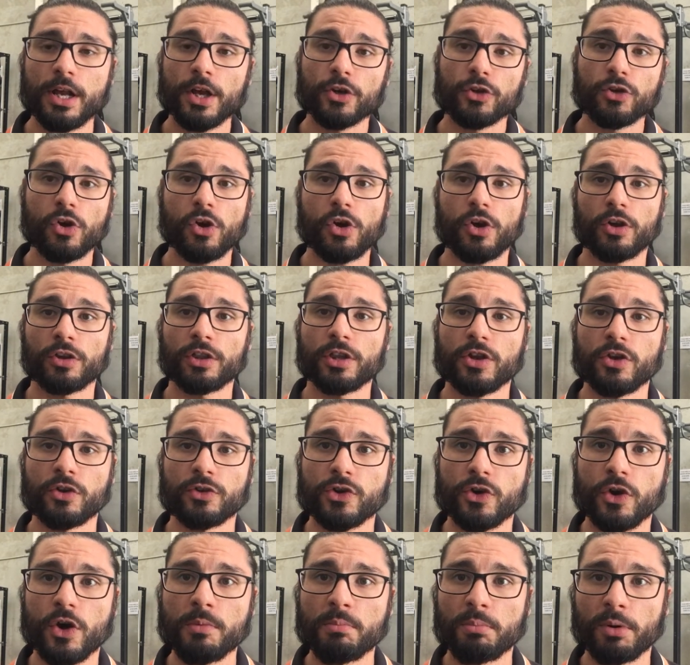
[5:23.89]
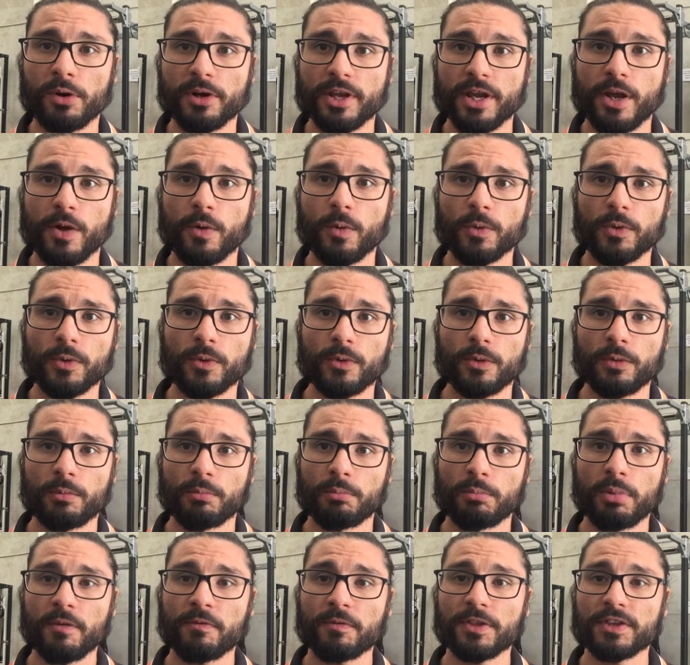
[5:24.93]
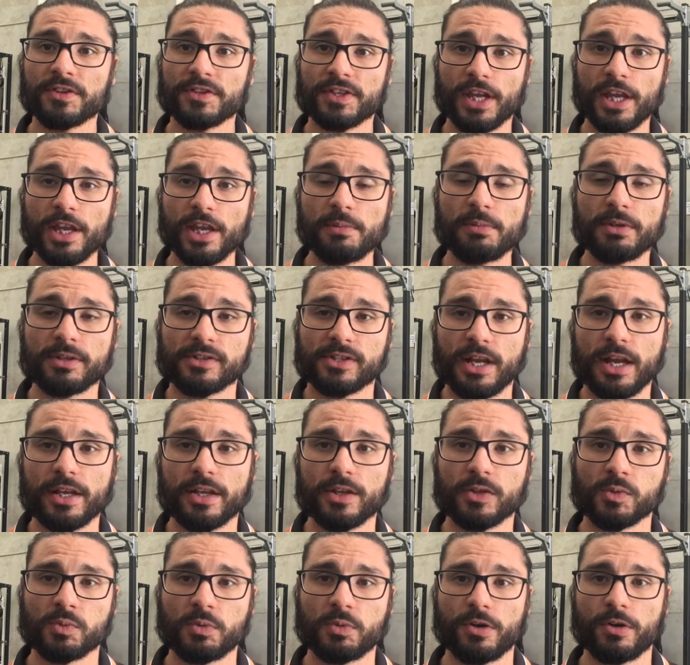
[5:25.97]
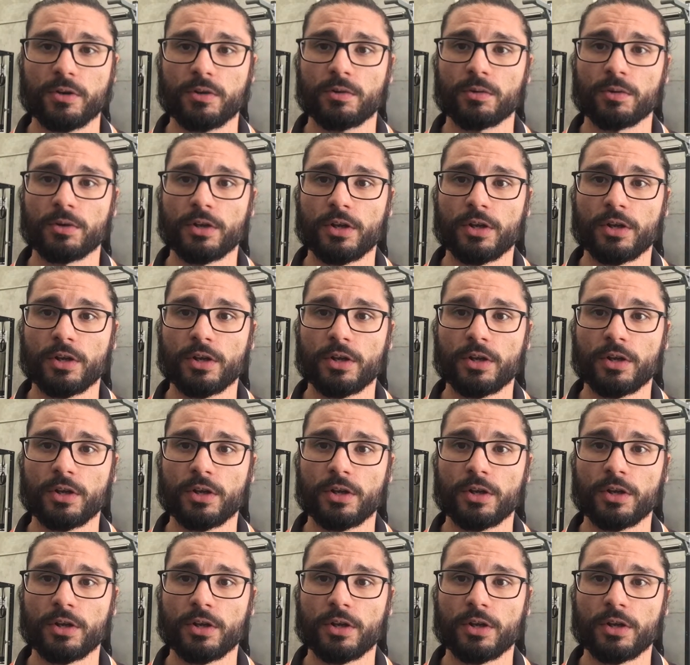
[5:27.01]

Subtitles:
not only on your own body health, but for the team at stake as well.